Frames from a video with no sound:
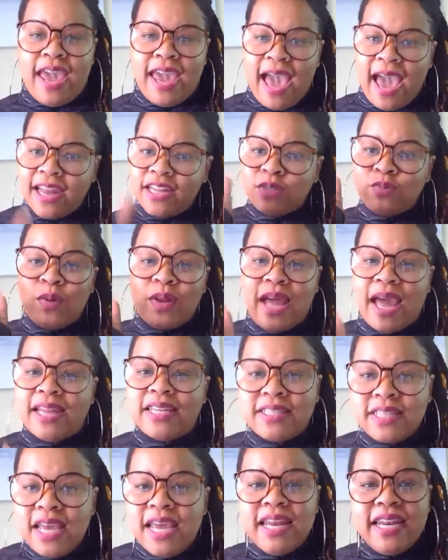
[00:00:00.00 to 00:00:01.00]
I just want I
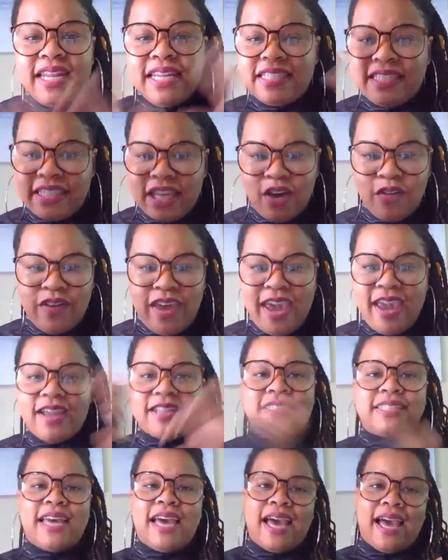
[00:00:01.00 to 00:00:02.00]
just need self-care
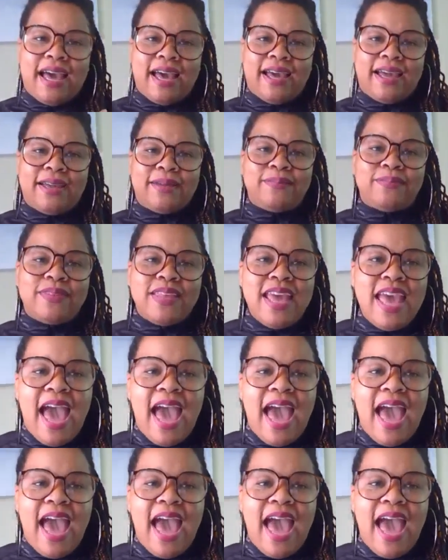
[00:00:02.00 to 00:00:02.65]
time.